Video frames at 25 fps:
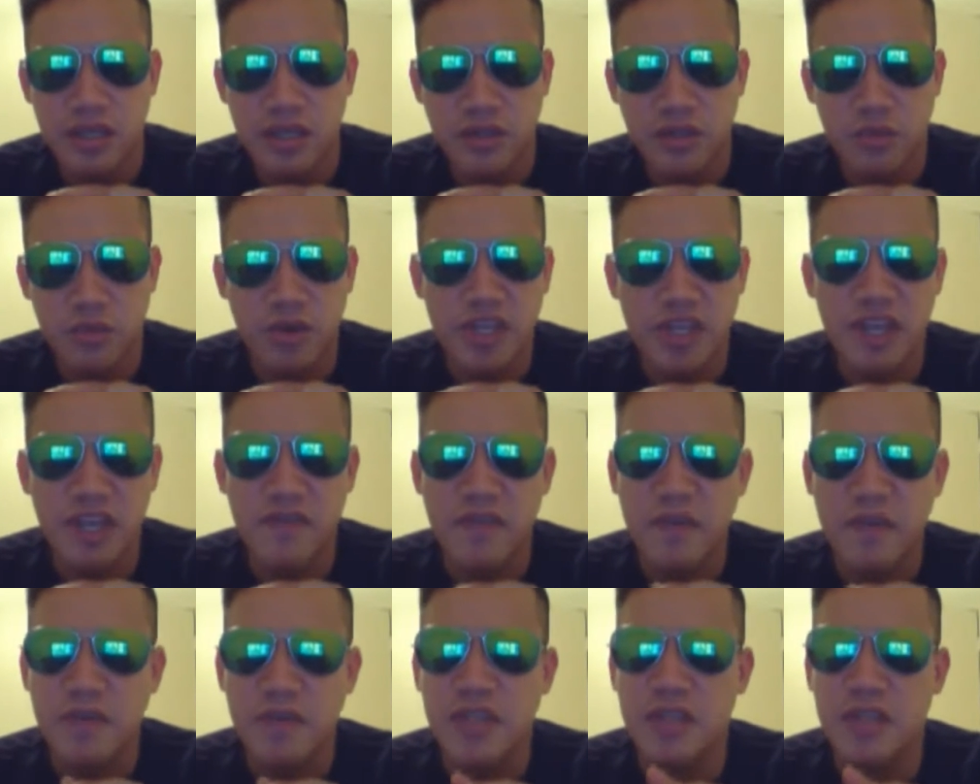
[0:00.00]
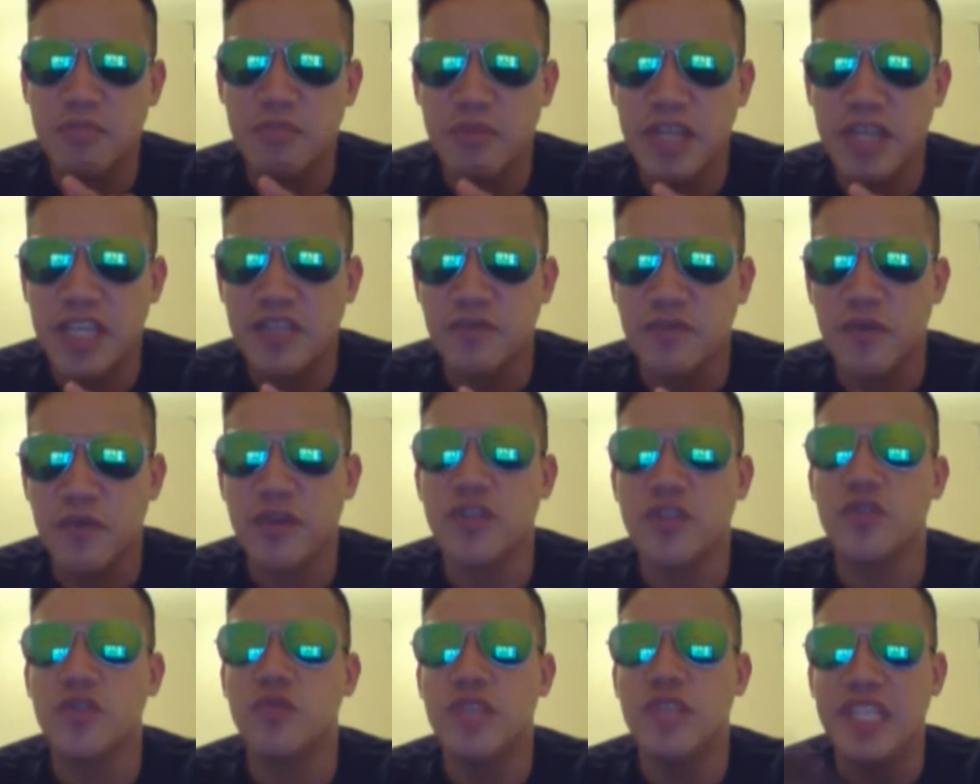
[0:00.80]
20 or 15 minutes for
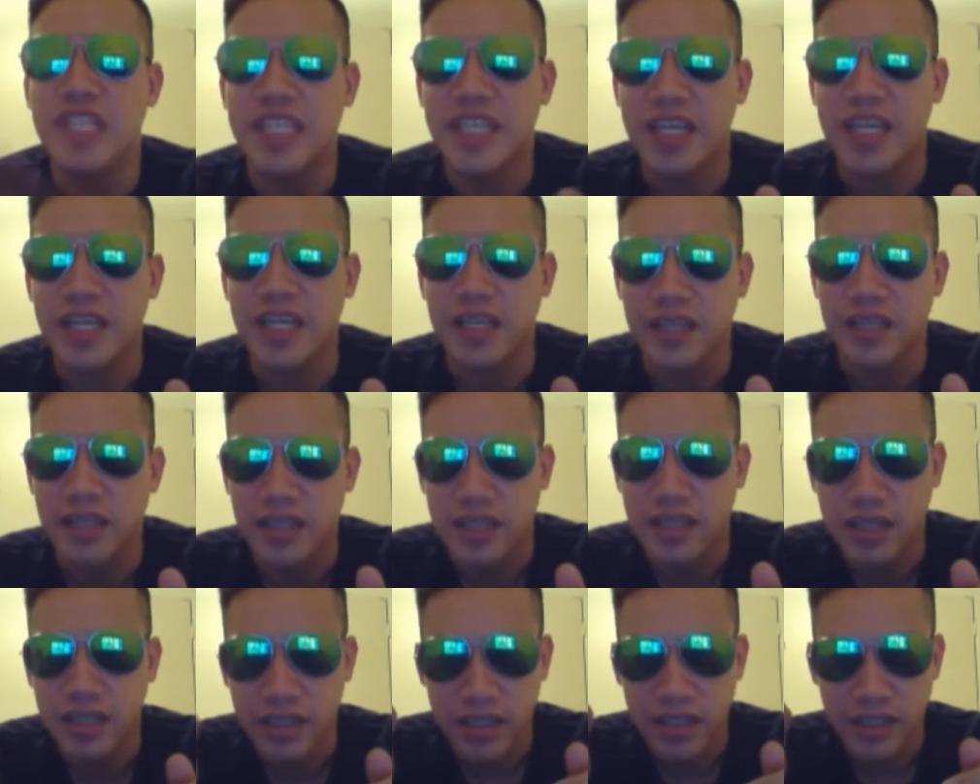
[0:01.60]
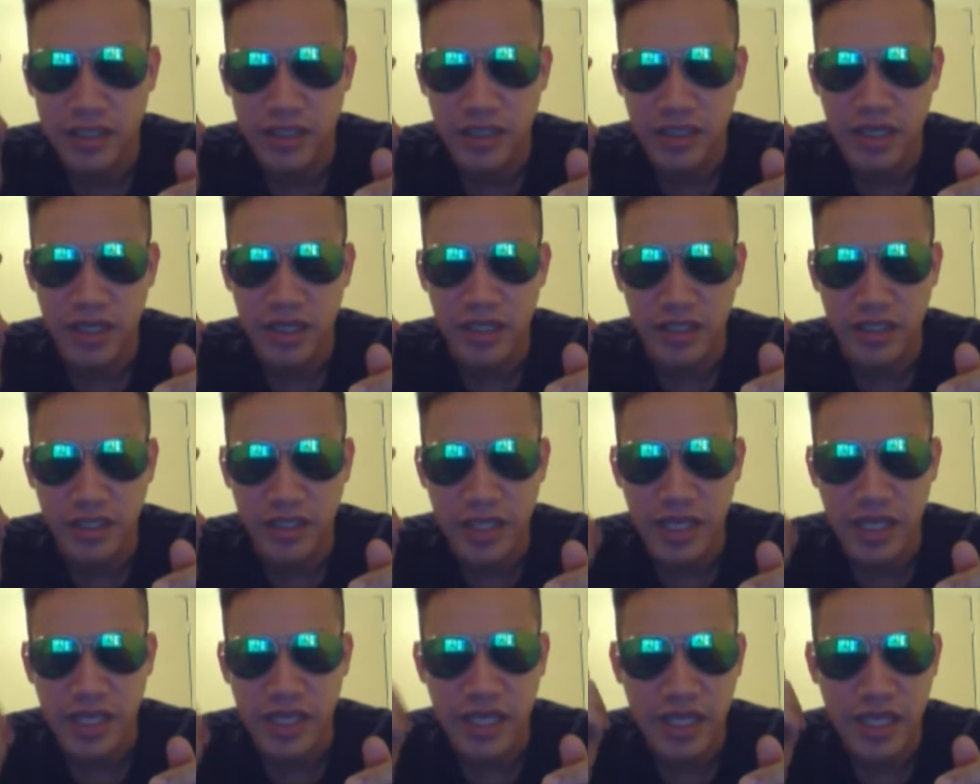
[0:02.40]
it to really kind of, kind of
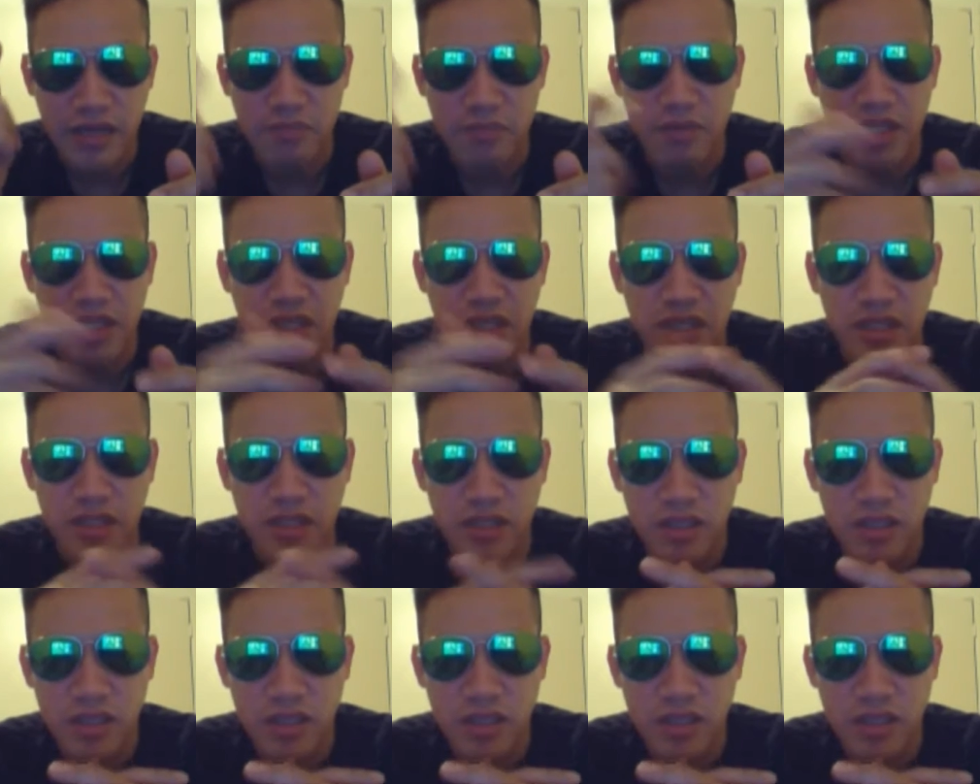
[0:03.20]
get in me.